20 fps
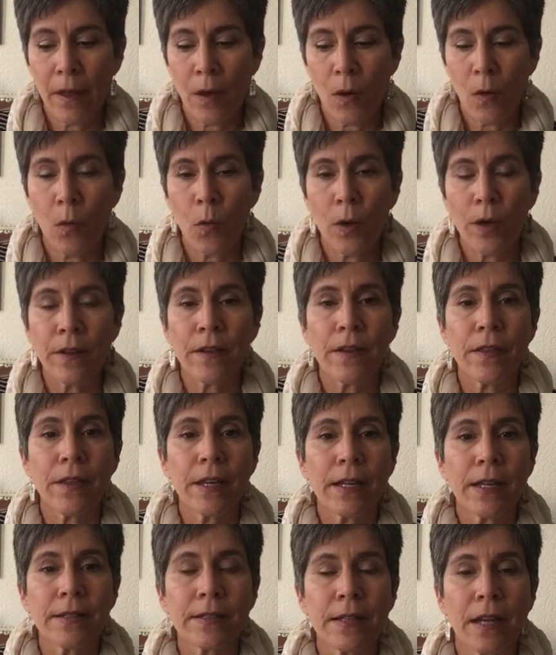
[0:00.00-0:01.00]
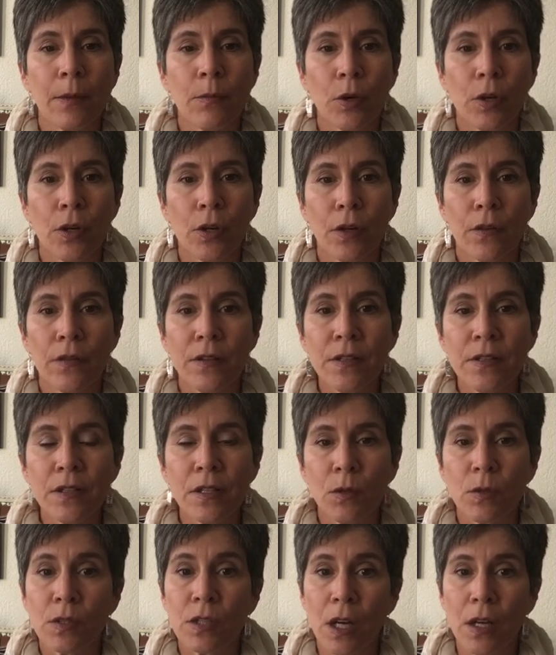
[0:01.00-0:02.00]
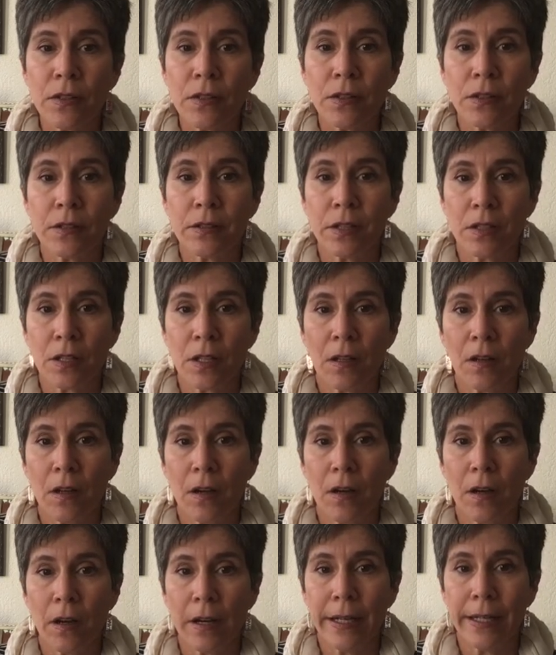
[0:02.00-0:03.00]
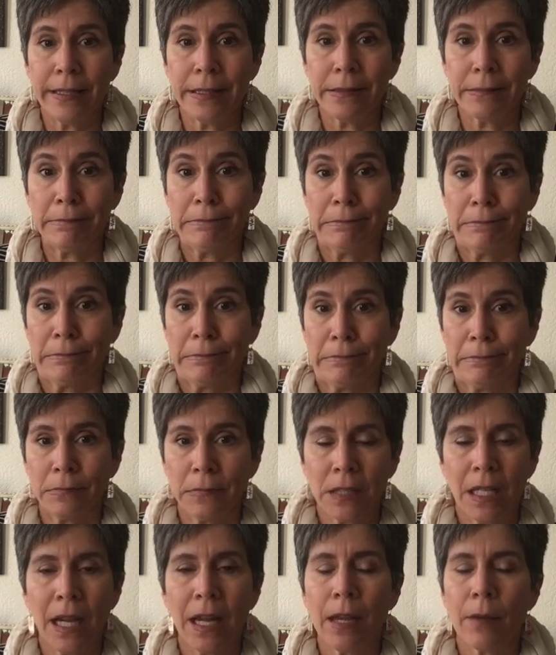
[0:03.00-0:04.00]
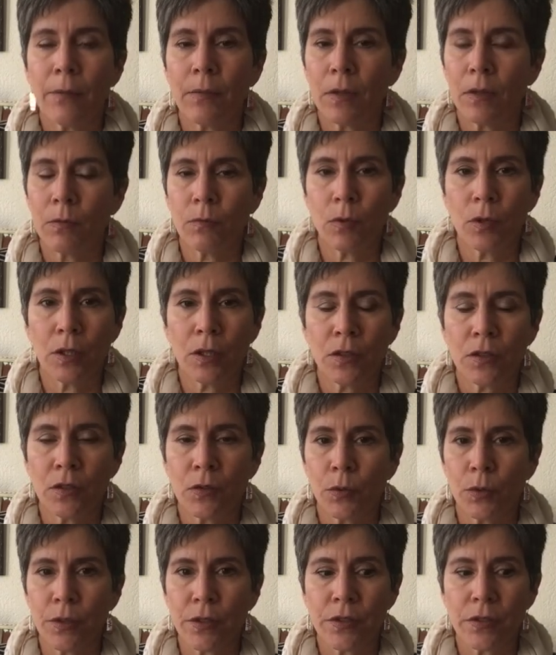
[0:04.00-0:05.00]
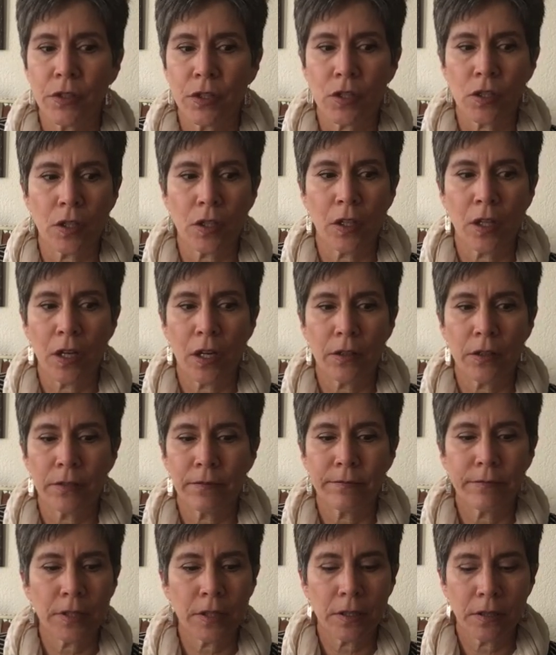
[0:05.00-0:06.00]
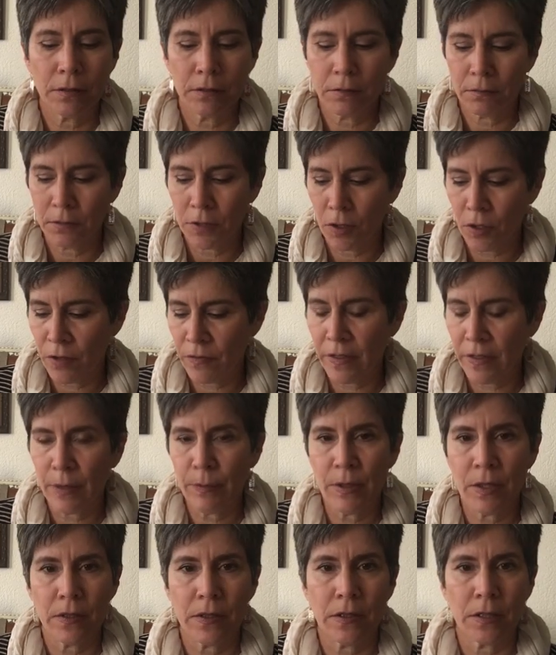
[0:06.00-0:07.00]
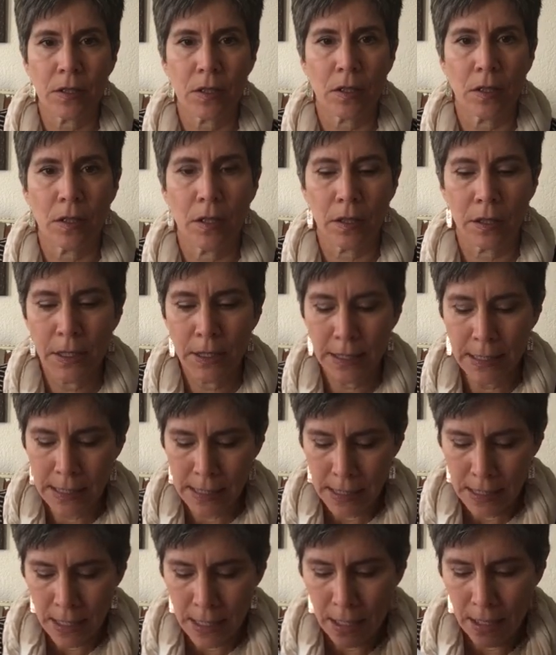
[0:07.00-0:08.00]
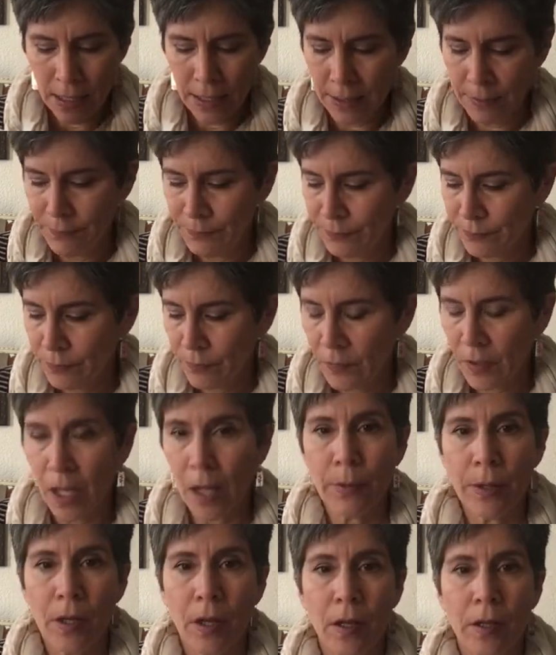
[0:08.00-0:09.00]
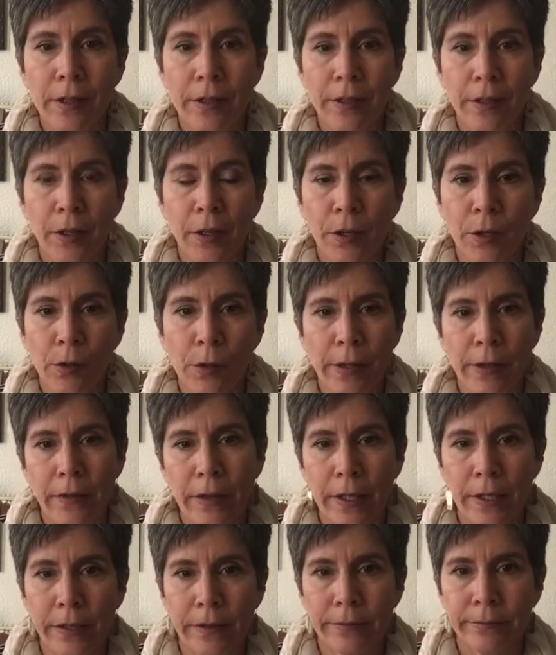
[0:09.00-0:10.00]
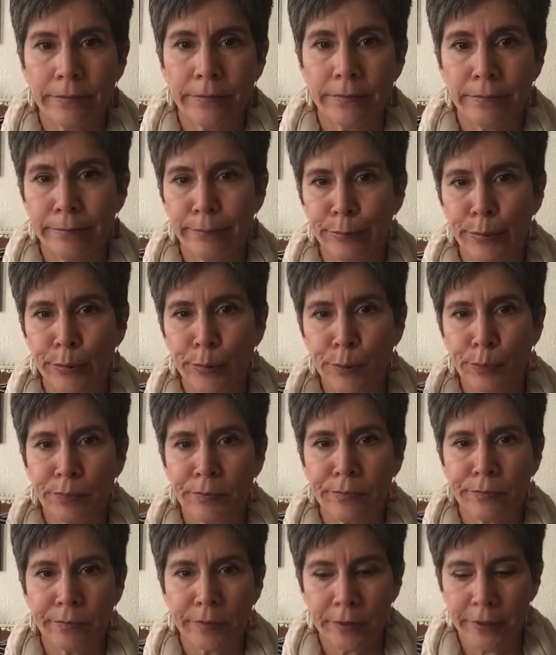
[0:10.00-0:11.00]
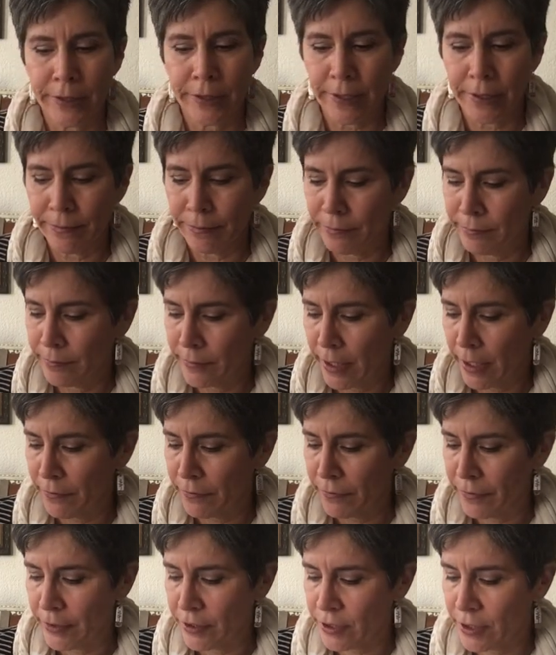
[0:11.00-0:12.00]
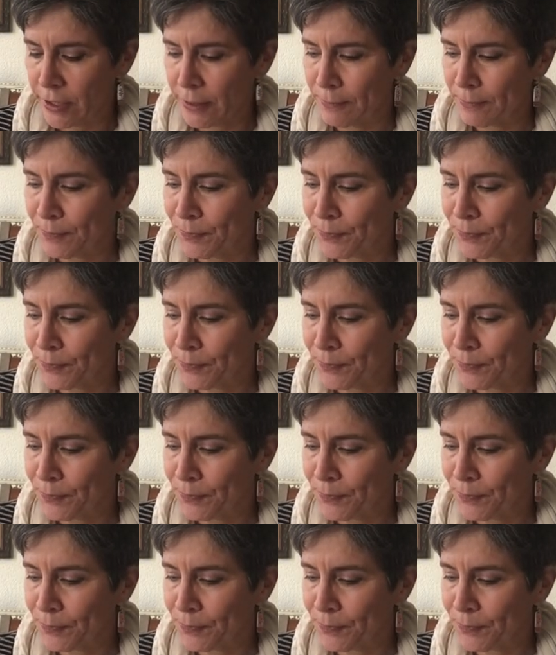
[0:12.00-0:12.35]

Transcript: One of the things I'm working on this year was also stitch along, and I am the world's worst stitch alonger. Don't invite me to a stitch along. I'll be all gung ho and then boop, done, not finishing.